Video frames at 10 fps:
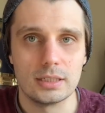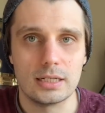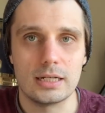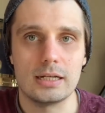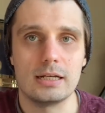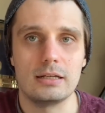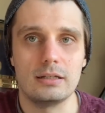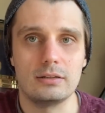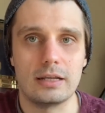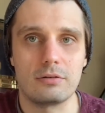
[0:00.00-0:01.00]

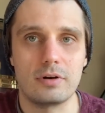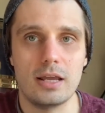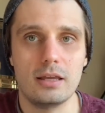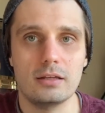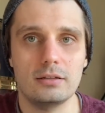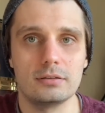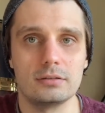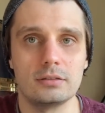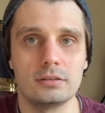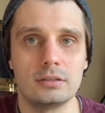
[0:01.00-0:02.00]
Let it
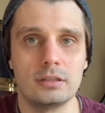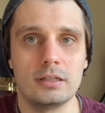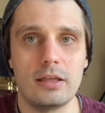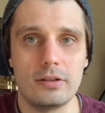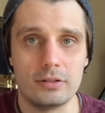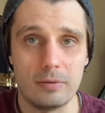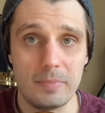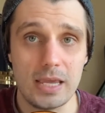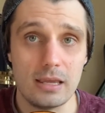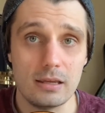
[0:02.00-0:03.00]
ring. To
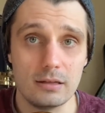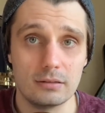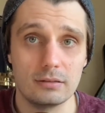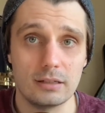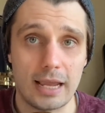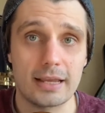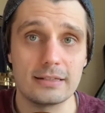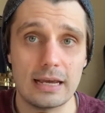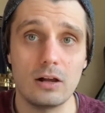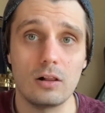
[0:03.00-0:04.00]
me, I can
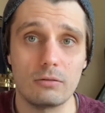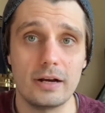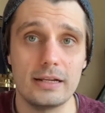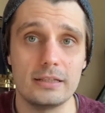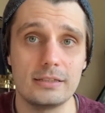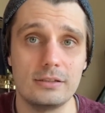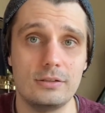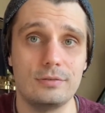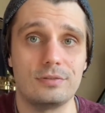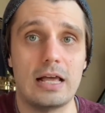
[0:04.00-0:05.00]
tell already this is
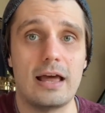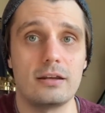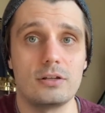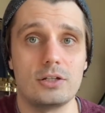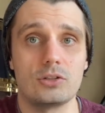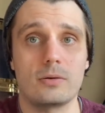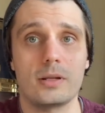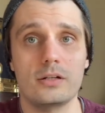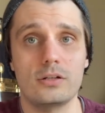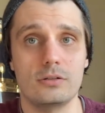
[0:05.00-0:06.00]
too flat. So what I'm
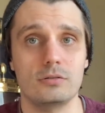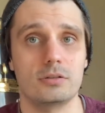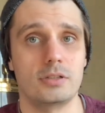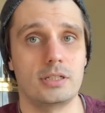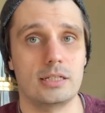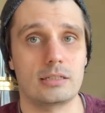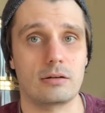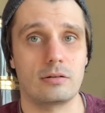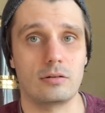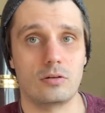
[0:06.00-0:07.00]
going to do is I'm
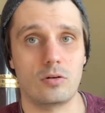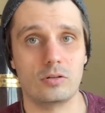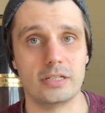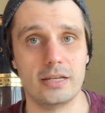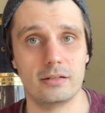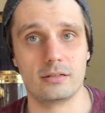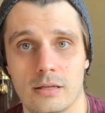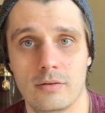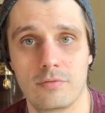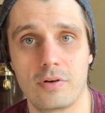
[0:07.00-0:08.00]
going to hold it,
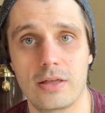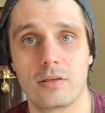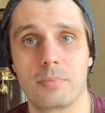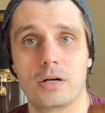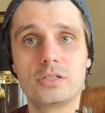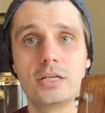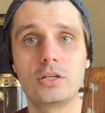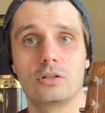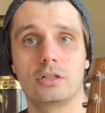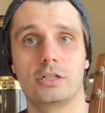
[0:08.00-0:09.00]
find the
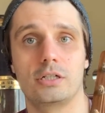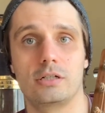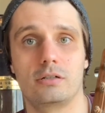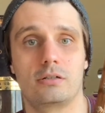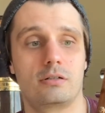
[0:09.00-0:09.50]
particular